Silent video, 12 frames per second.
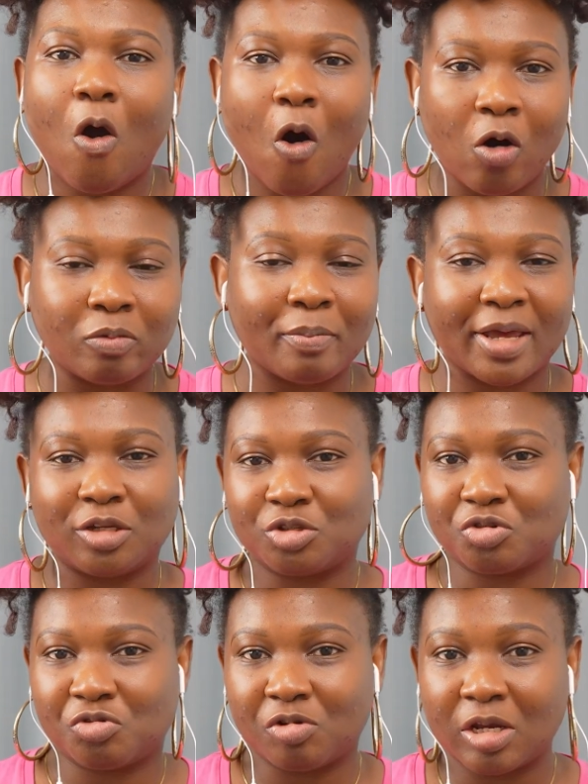on my
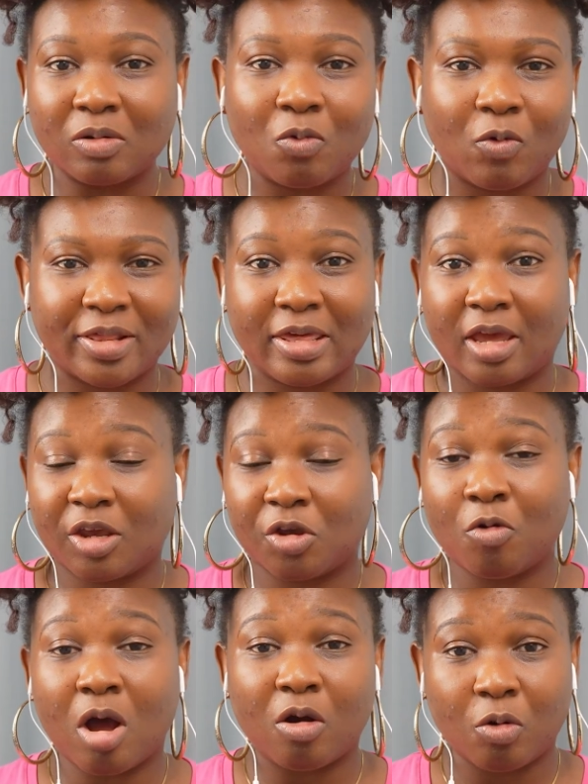screen with her
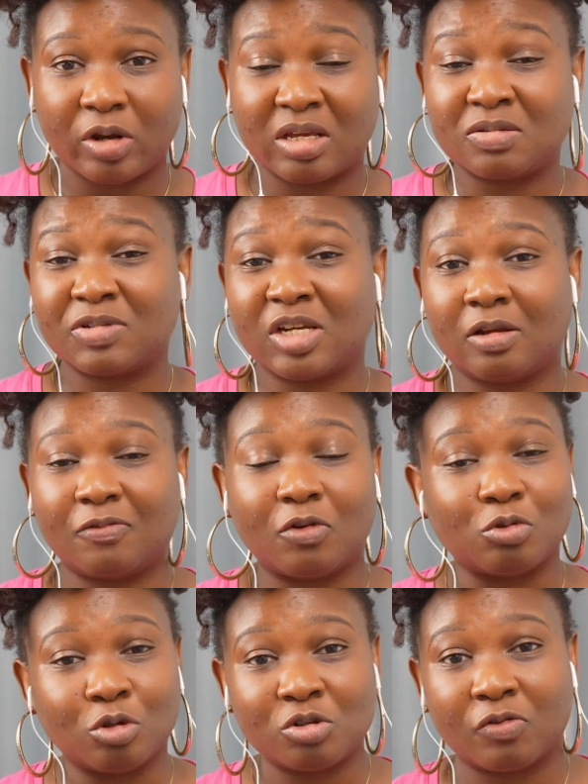QR code, especially
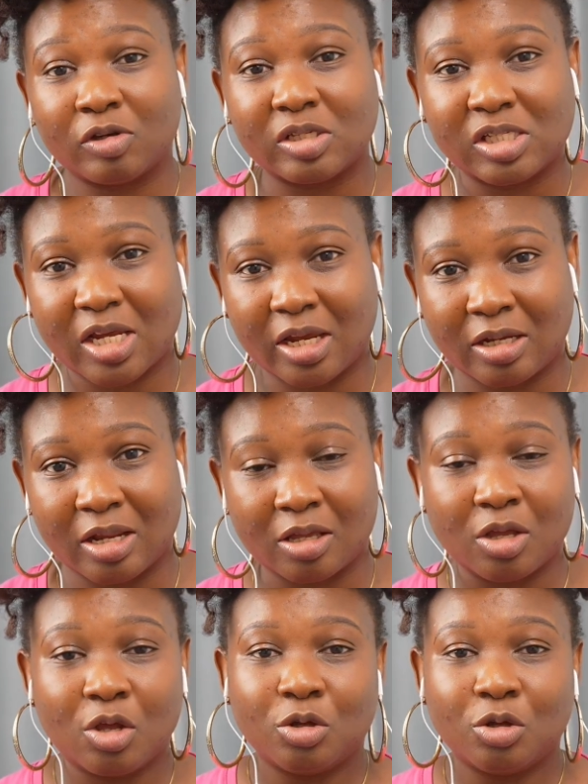for those of you in China,